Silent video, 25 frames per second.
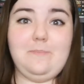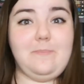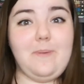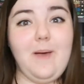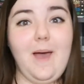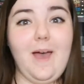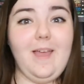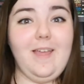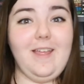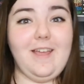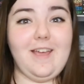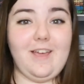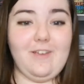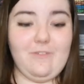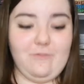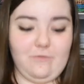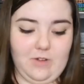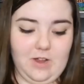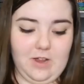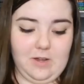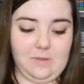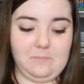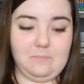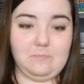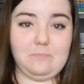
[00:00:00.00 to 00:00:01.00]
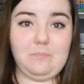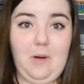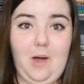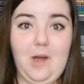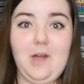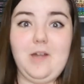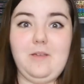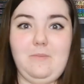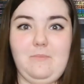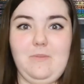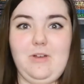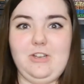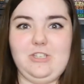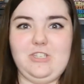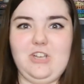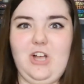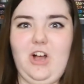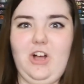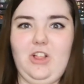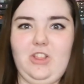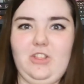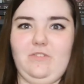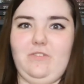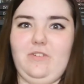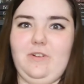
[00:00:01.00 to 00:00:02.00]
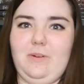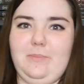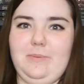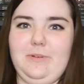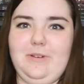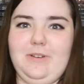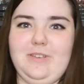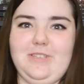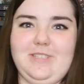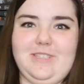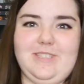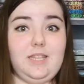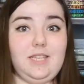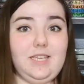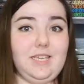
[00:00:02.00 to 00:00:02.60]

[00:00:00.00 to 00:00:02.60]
But I've read pretty much all of her books.